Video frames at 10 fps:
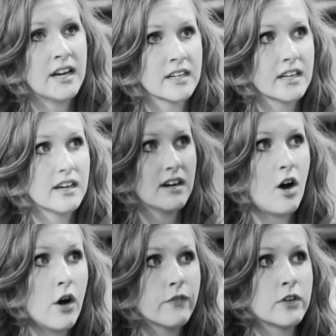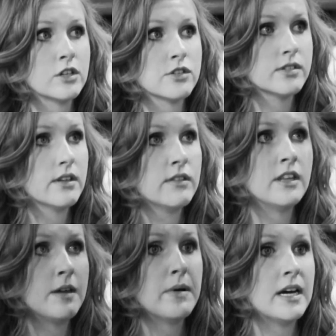Tech offers
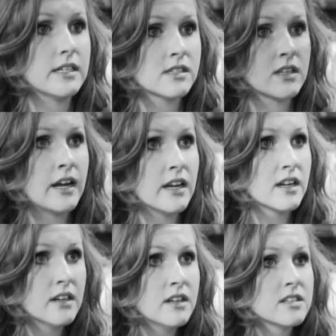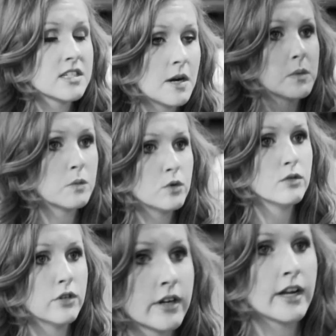the best. Like, someone
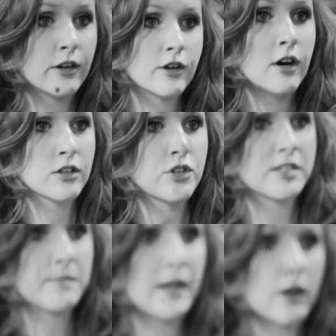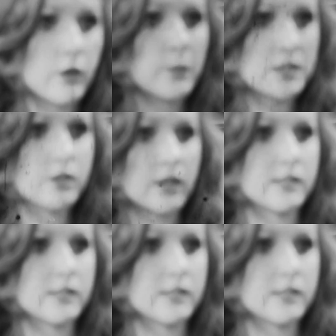will look at your college resume, oh, you went to